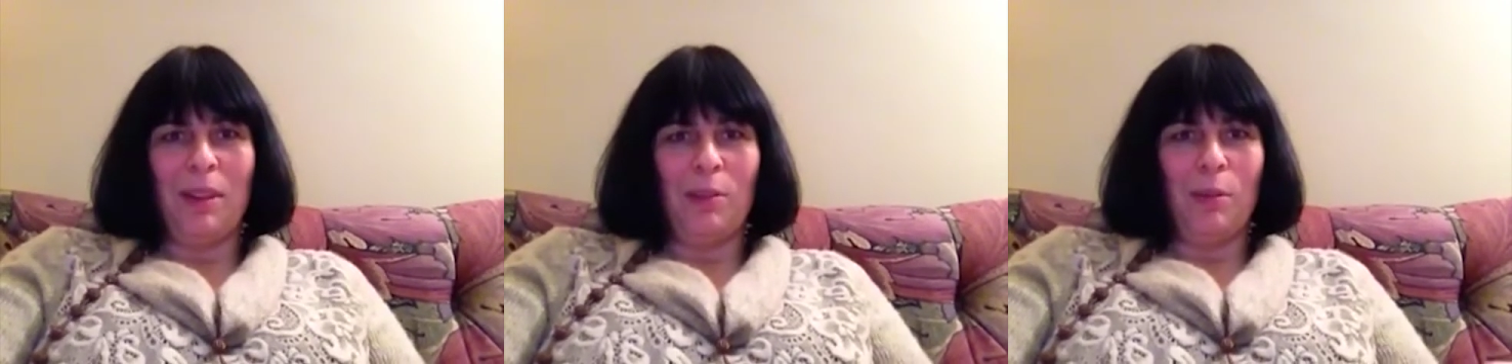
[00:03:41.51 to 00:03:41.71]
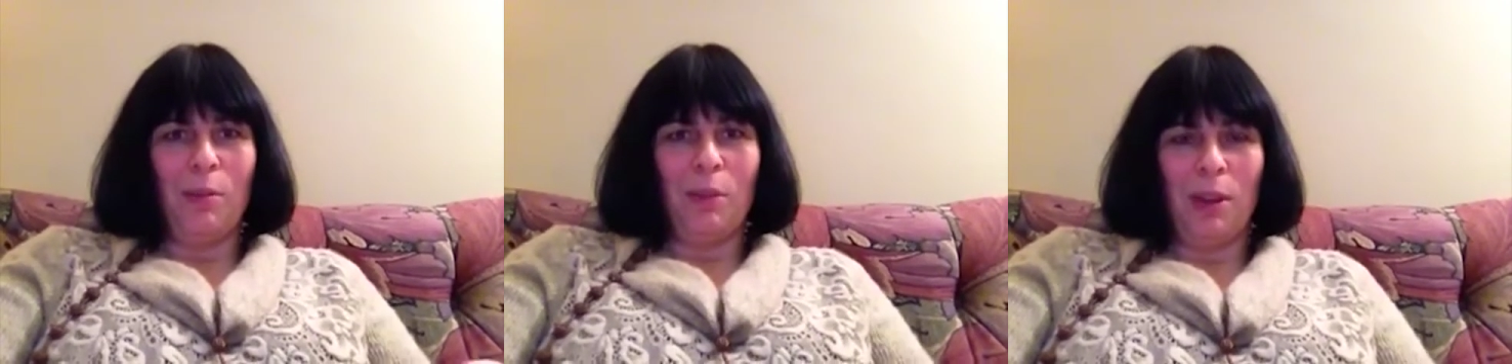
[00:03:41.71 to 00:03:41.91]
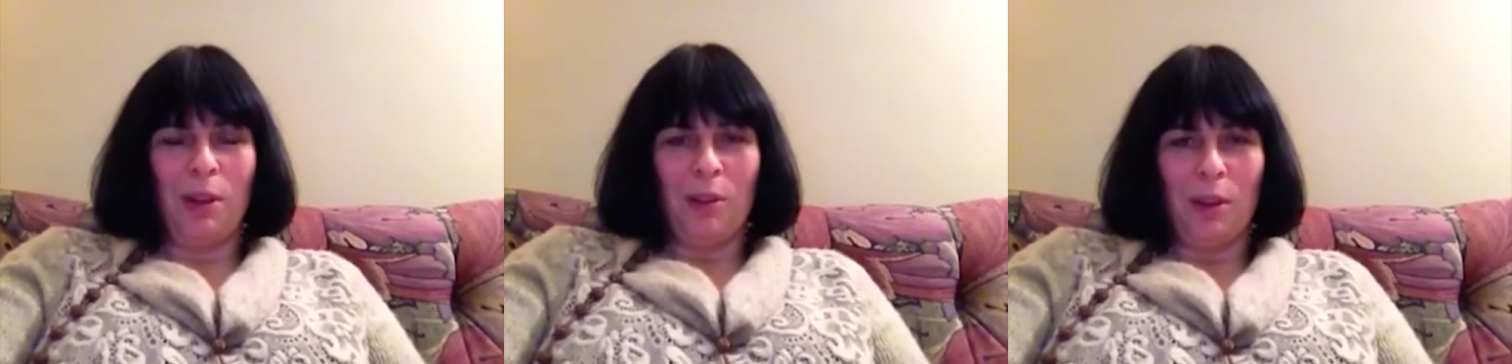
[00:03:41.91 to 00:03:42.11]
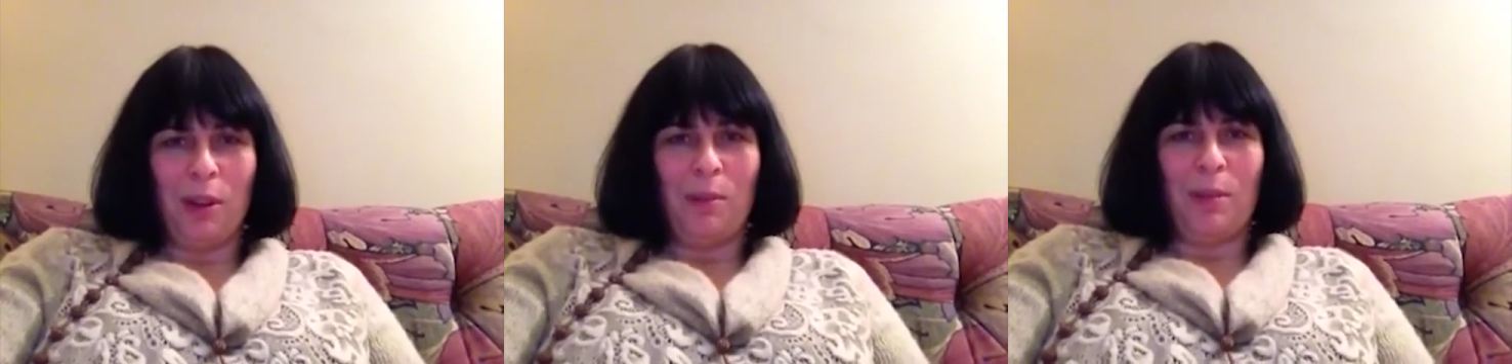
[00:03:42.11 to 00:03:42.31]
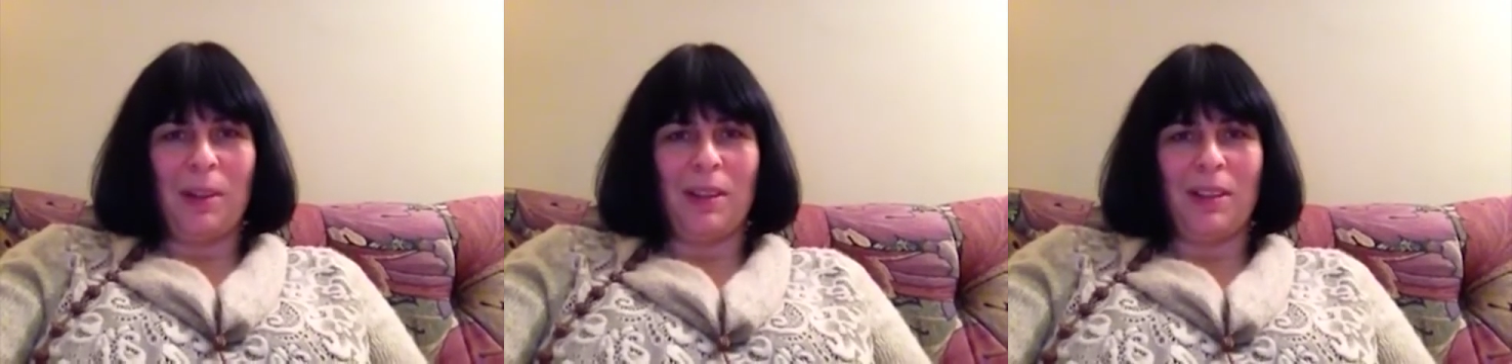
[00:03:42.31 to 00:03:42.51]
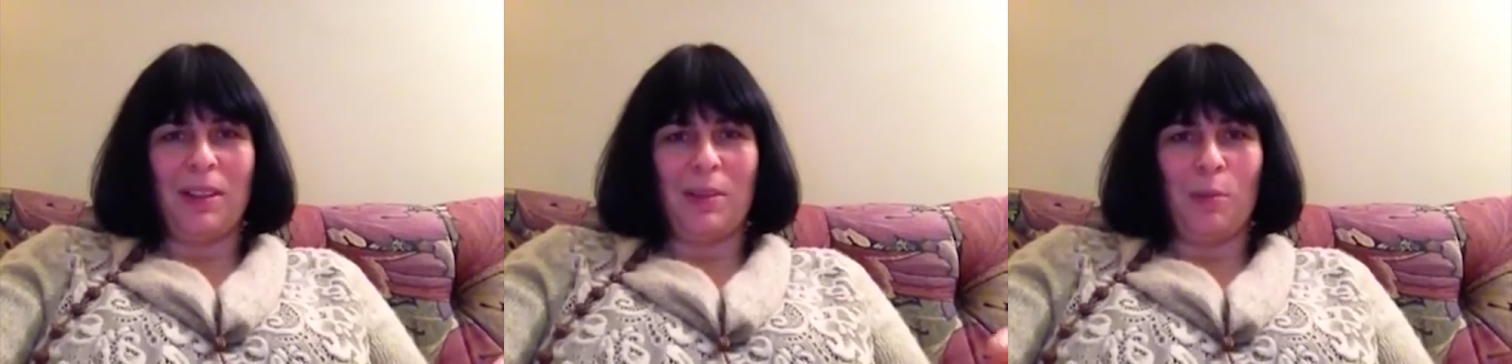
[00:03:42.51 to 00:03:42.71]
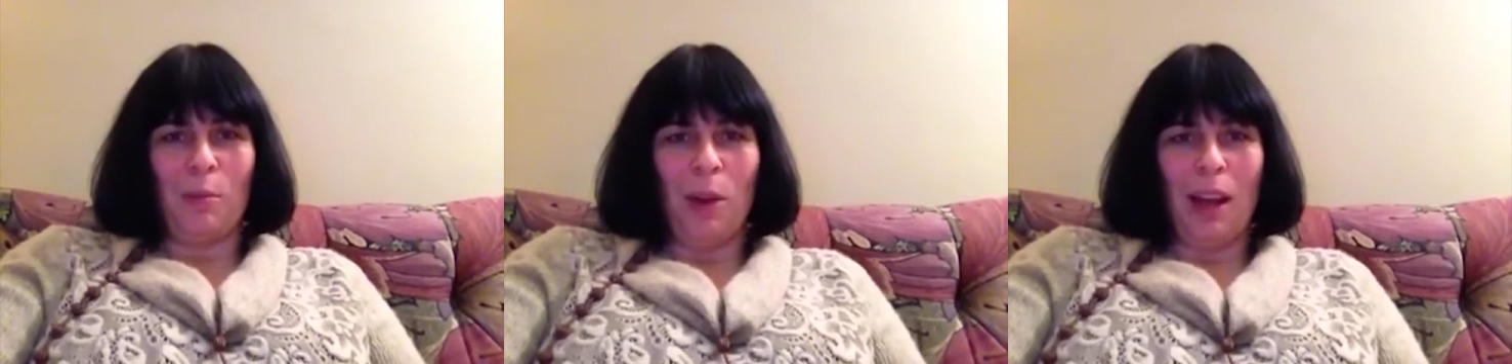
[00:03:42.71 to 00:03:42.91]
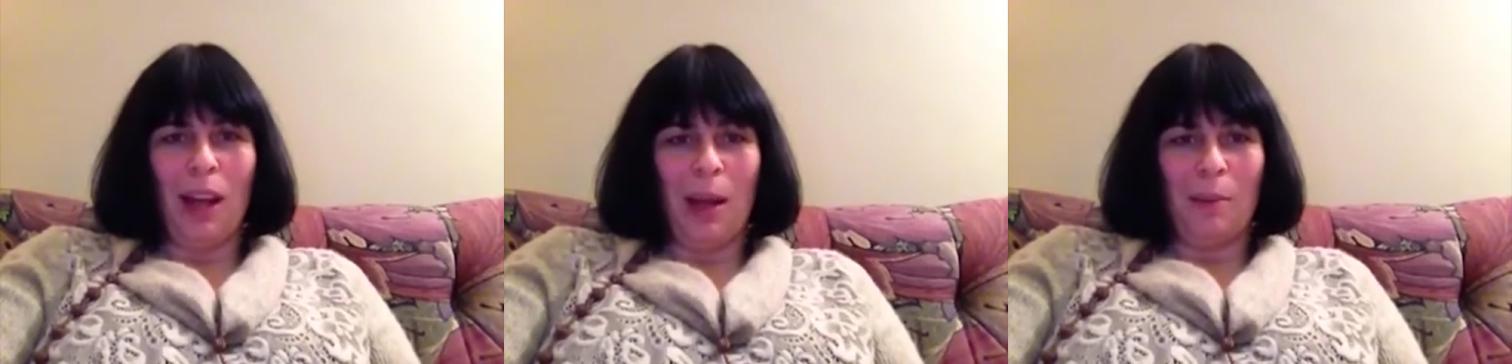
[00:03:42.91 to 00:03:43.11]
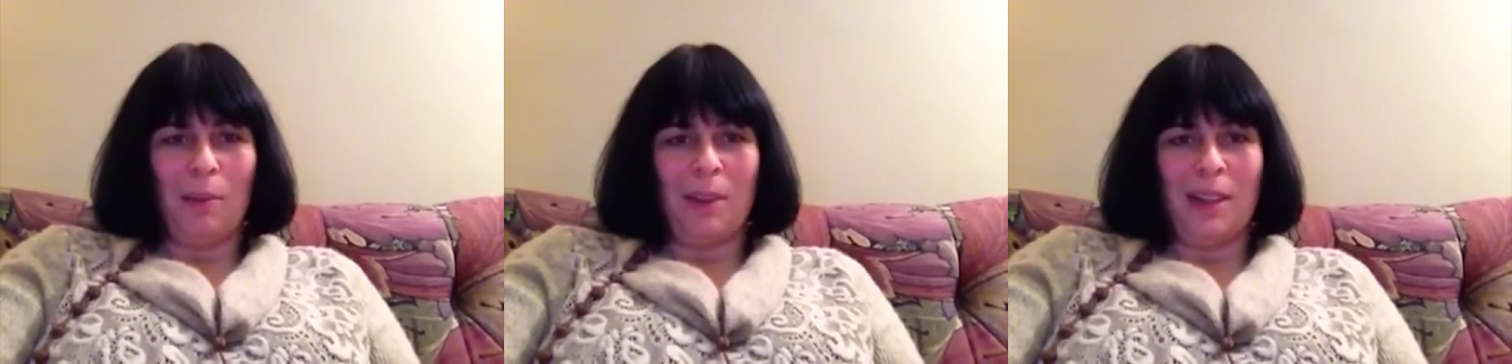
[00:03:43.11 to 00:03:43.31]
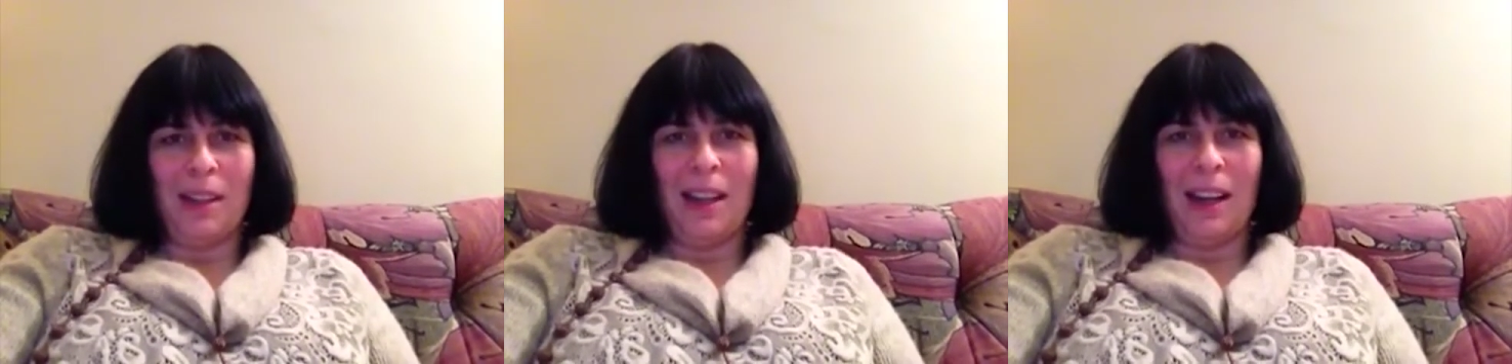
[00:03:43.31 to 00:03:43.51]
and all the occupants and what
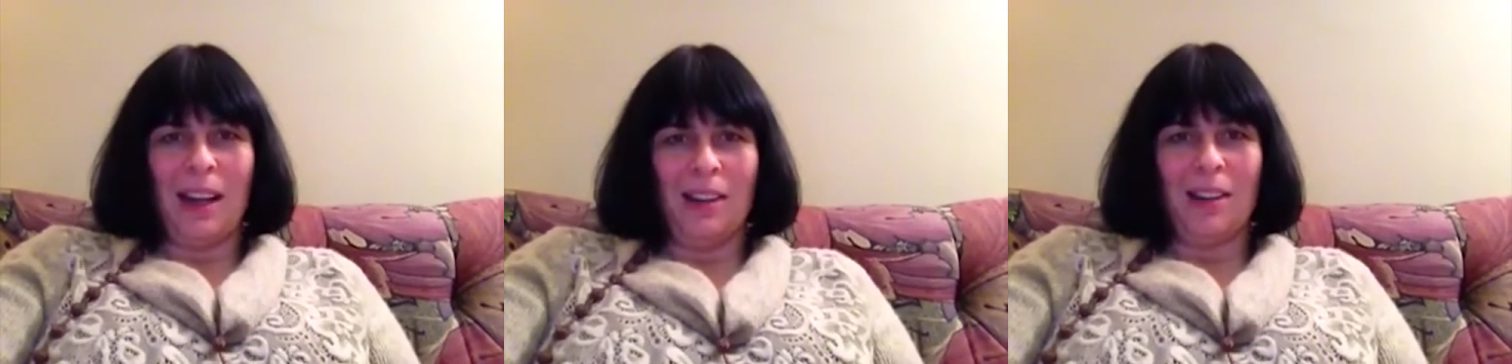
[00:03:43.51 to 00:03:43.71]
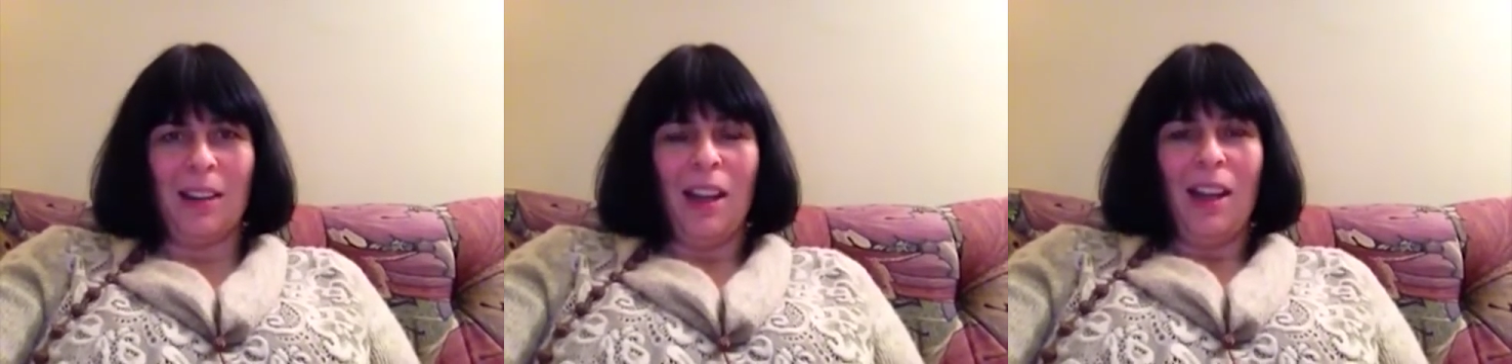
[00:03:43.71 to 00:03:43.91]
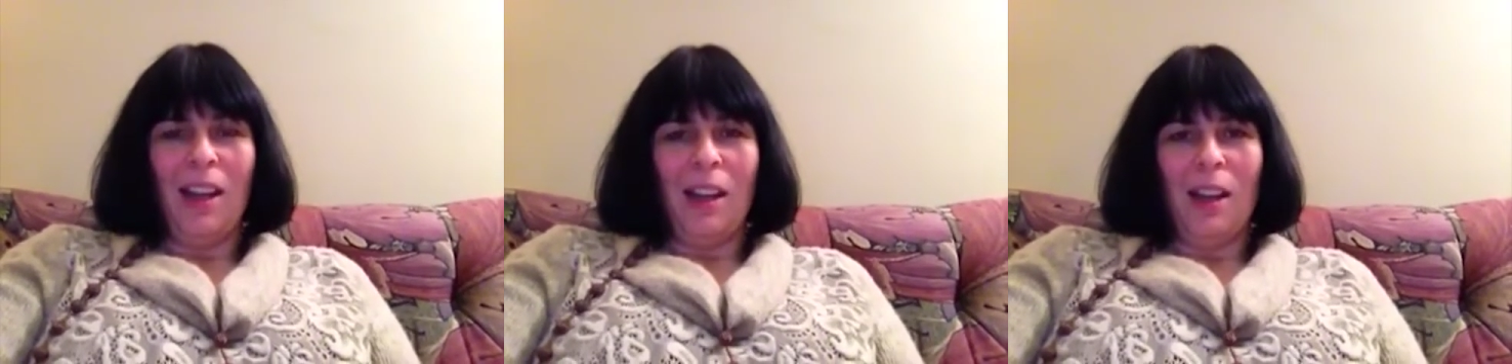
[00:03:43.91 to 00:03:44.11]
happened in it,